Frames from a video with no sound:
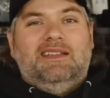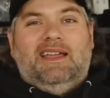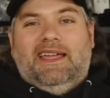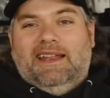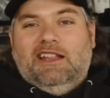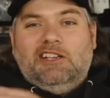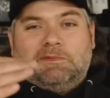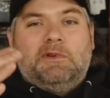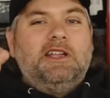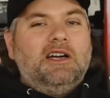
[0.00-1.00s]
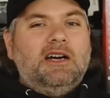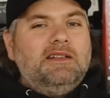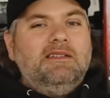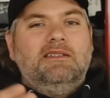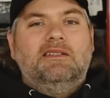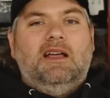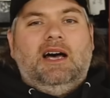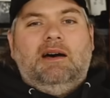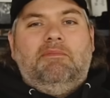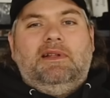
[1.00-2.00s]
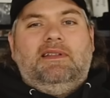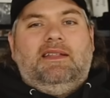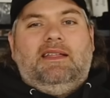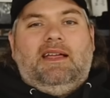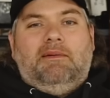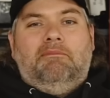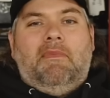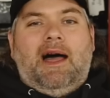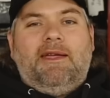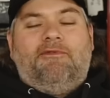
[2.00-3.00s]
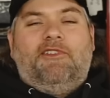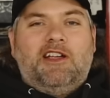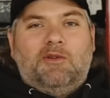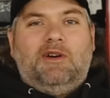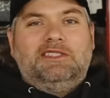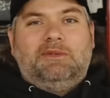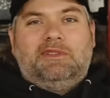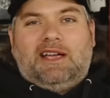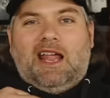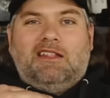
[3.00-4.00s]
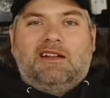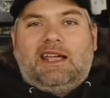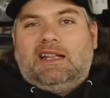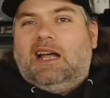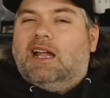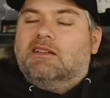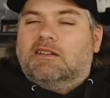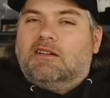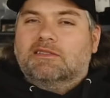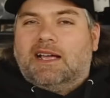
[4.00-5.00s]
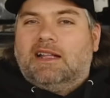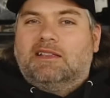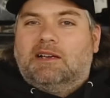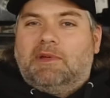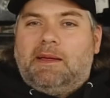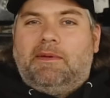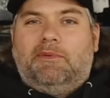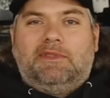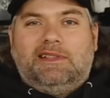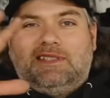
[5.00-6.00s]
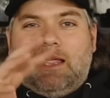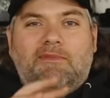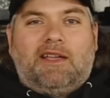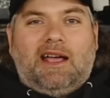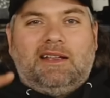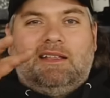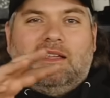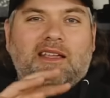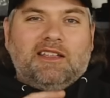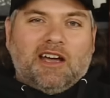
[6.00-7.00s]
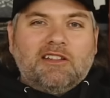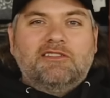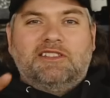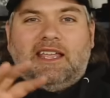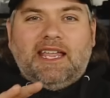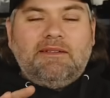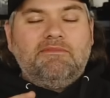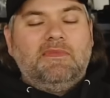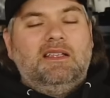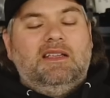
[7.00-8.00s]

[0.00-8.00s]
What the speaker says: And it looks pretty good, but my fear was it would kind of look like a lot of other cars out there, maybe with the same kind of color scheme.